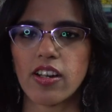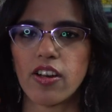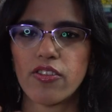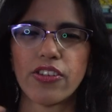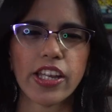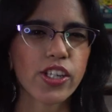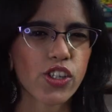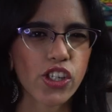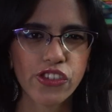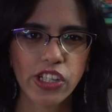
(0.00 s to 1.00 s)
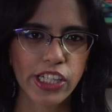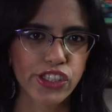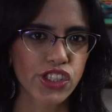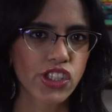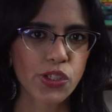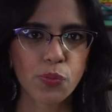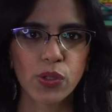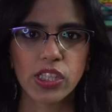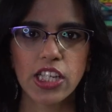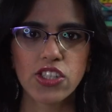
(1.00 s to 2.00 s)
a very good relationship
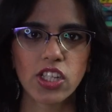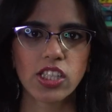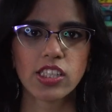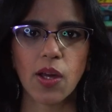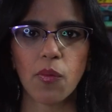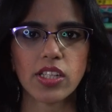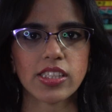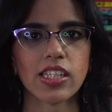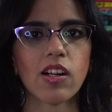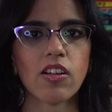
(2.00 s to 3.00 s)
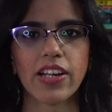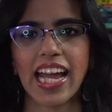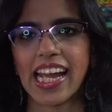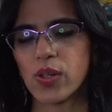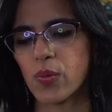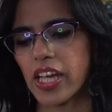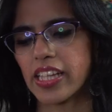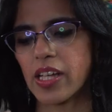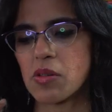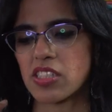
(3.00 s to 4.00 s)
with each other. There was a lot of envy,
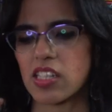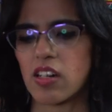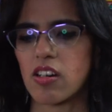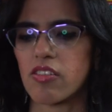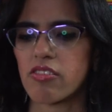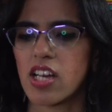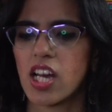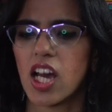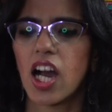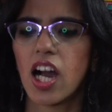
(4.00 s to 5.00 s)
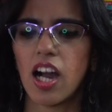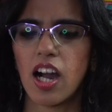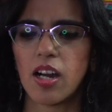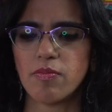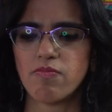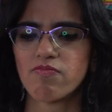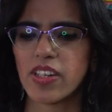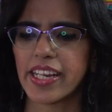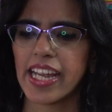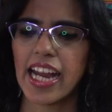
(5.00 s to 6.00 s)
there was a lot of uh,
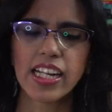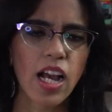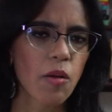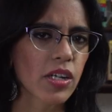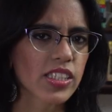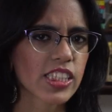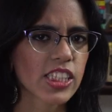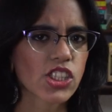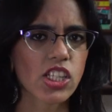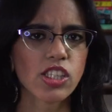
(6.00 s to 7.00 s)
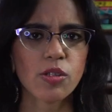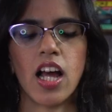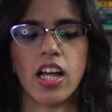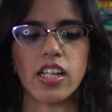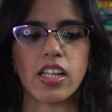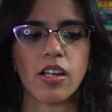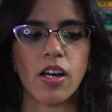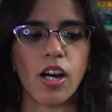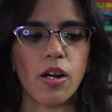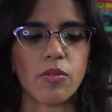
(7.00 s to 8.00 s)
hate amongst each other.
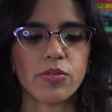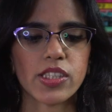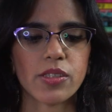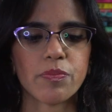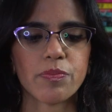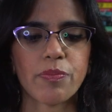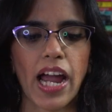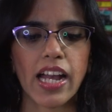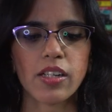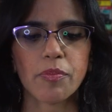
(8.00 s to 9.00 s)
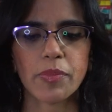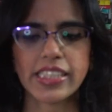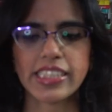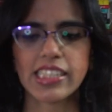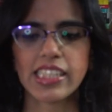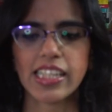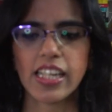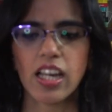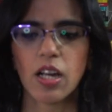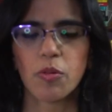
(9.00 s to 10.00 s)
The band
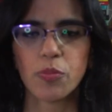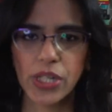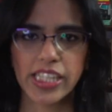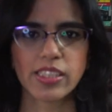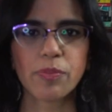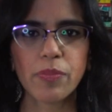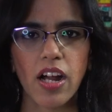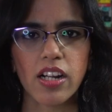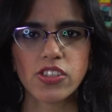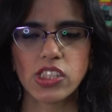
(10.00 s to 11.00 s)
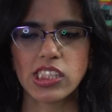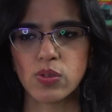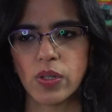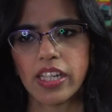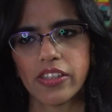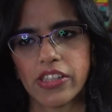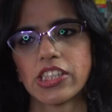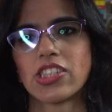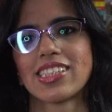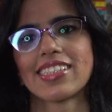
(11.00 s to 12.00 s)
basically breaks apart just when it
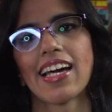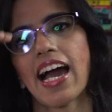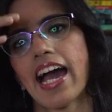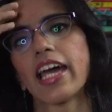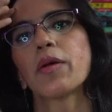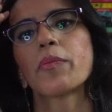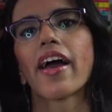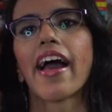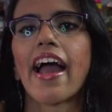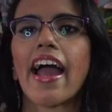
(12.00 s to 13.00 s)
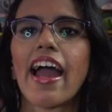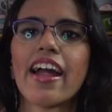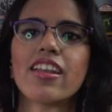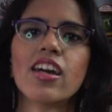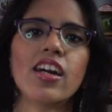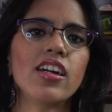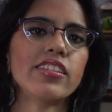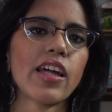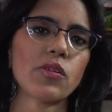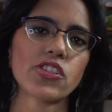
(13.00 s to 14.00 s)
reaches the height, and
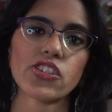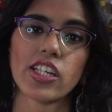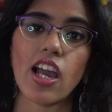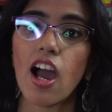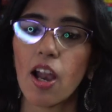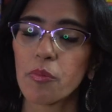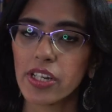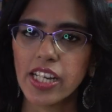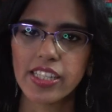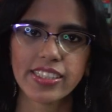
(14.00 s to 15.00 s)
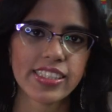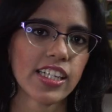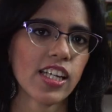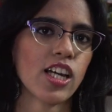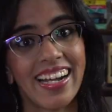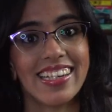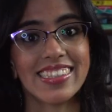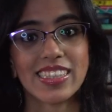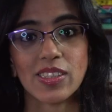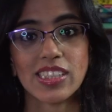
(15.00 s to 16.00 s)
that was really heartbreaking to see.
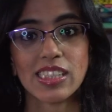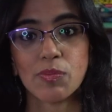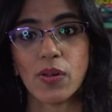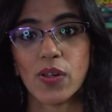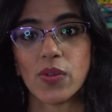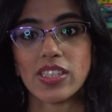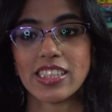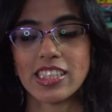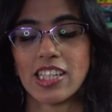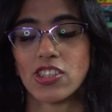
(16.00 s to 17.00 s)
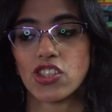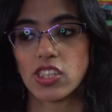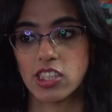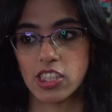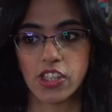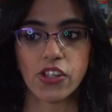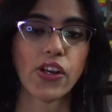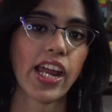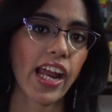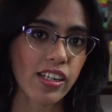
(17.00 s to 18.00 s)
So this book was just
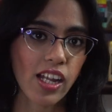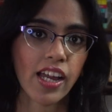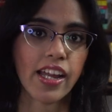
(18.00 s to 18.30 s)
great.